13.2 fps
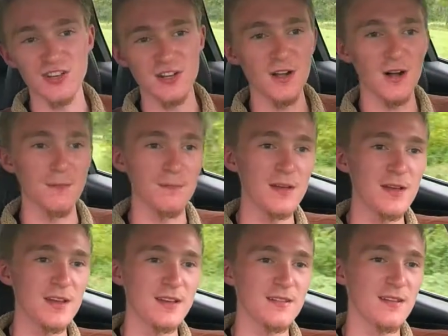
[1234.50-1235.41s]
up.
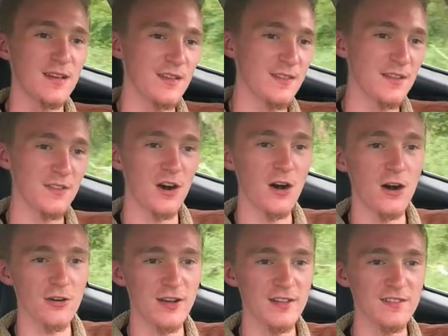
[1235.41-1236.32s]
And then the
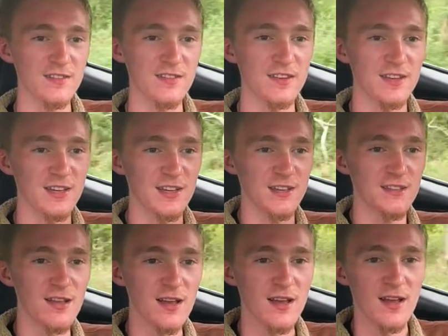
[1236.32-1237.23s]
RS is the kid